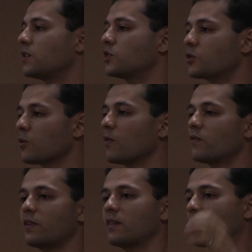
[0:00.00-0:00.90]
They just go
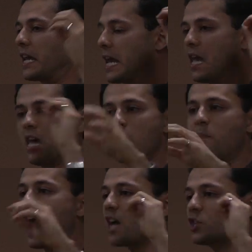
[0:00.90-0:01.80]
over and
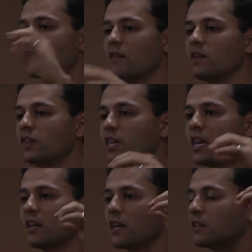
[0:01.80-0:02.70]
bashing
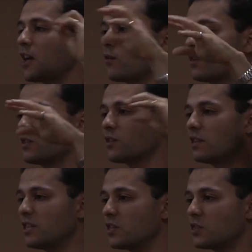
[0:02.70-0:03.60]
everything, not only is your
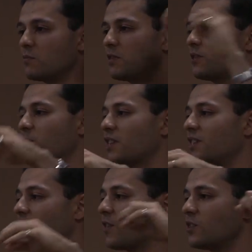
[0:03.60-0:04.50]
idea stupid, your
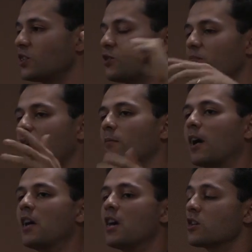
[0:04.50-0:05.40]
methodology is stupid, blah, blah.